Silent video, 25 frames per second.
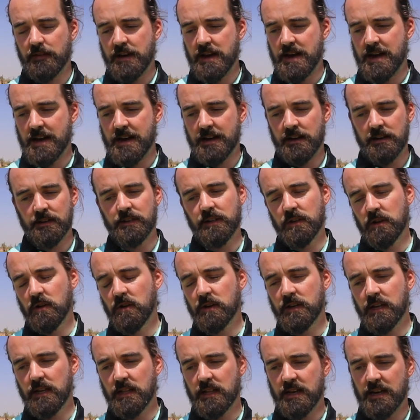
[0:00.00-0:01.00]
and
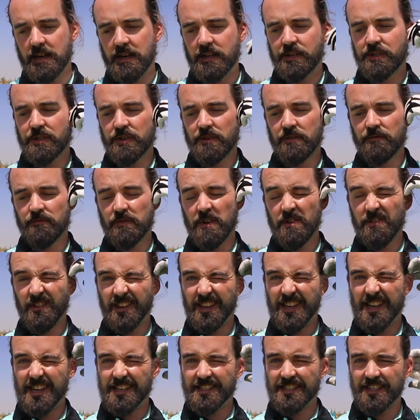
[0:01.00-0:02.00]
Lockie there during Ronan
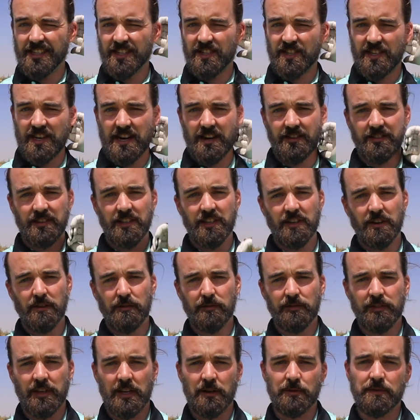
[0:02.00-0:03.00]
Keating's charity
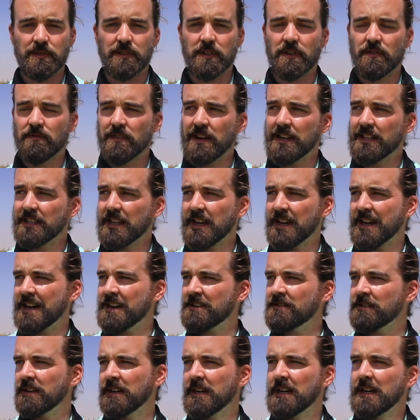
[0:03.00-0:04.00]
golf day, which is a great day
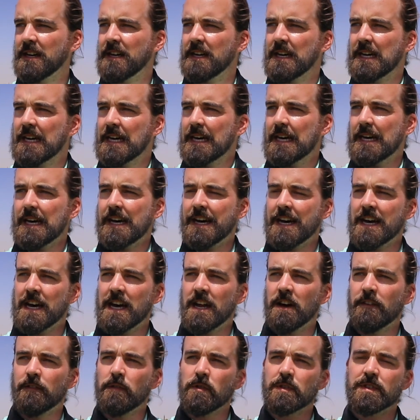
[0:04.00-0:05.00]
out.
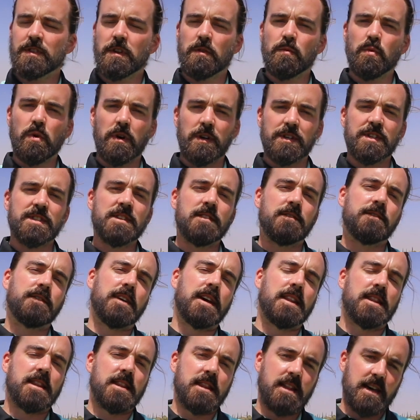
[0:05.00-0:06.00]
I've also watched an
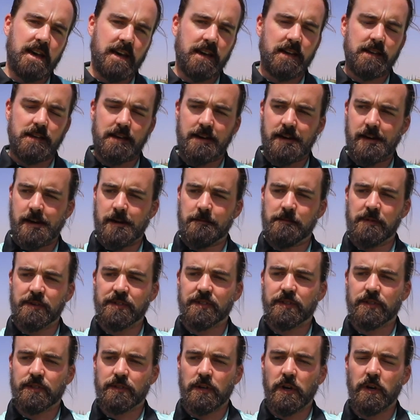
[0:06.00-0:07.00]
event there. It
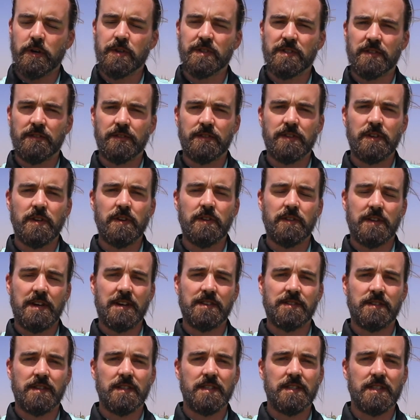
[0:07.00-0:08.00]
was hosted the
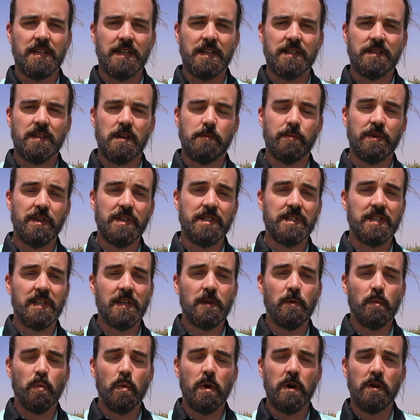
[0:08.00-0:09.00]
2006
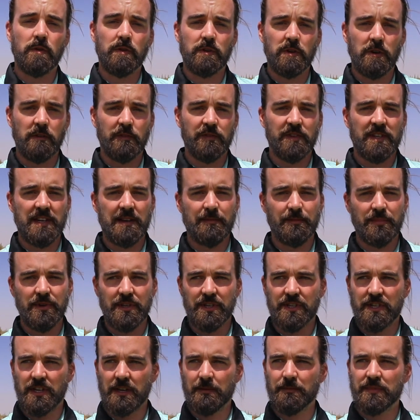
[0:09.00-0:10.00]
WC World Golf
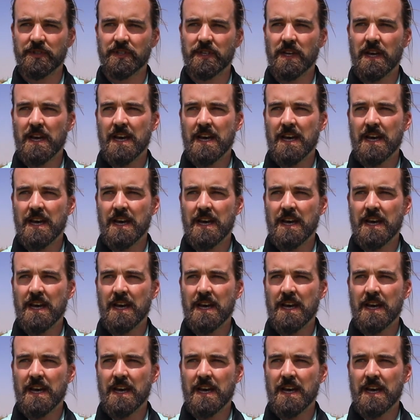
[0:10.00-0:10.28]
Championships,